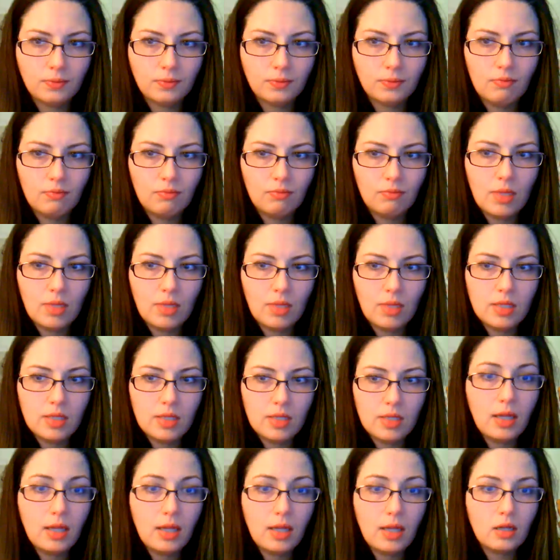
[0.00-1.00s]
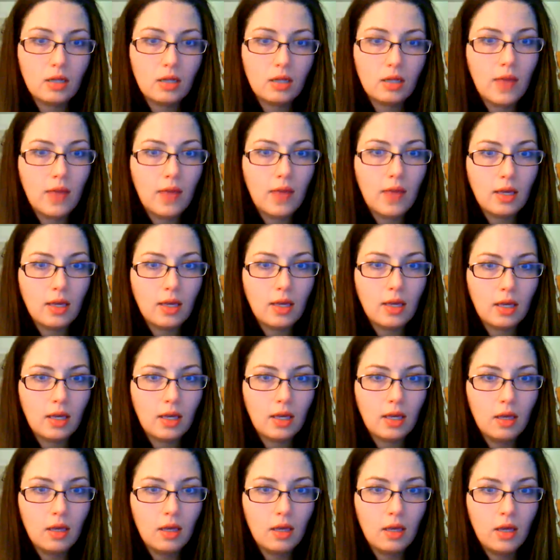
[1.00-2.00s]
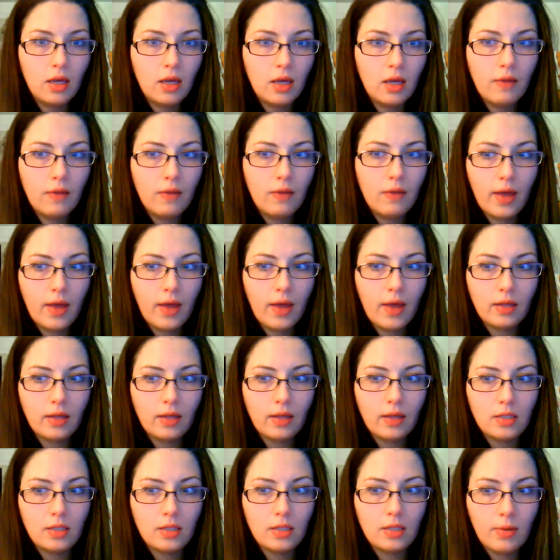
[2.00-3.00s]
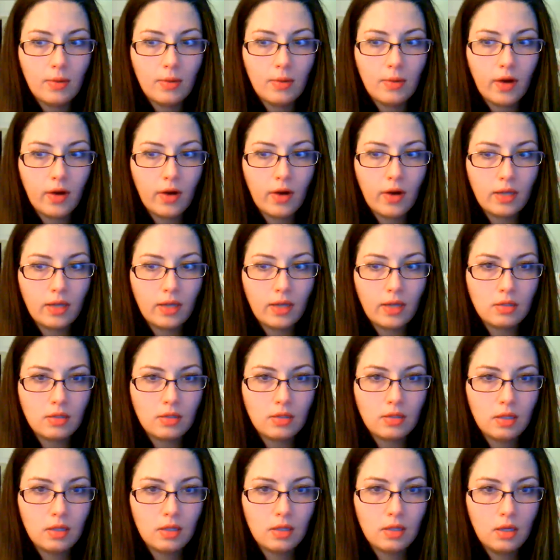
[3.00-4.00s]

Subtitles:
misled into thinking that the Democrats